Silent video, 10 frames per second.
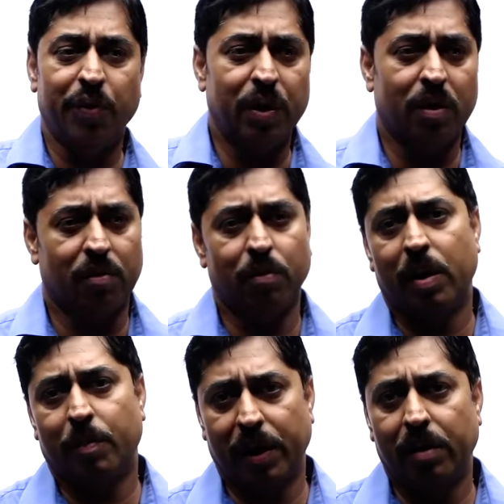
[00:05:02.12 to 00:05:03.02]
V naught
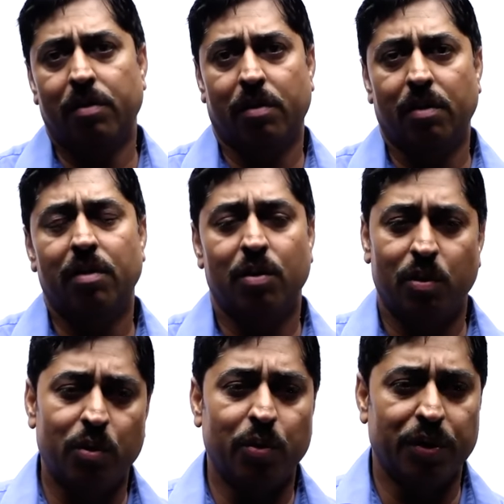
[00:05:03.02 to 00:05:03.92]
square minus
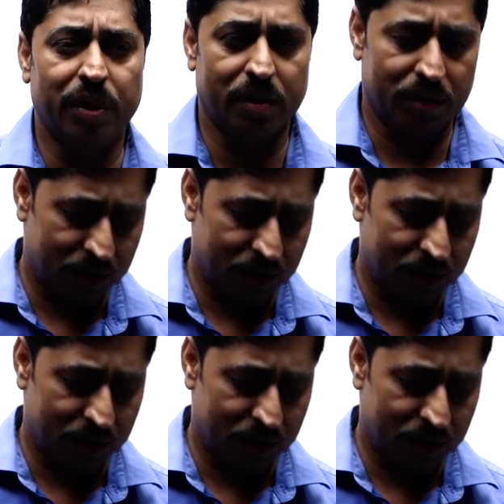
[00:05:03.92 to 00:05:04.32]
2gh.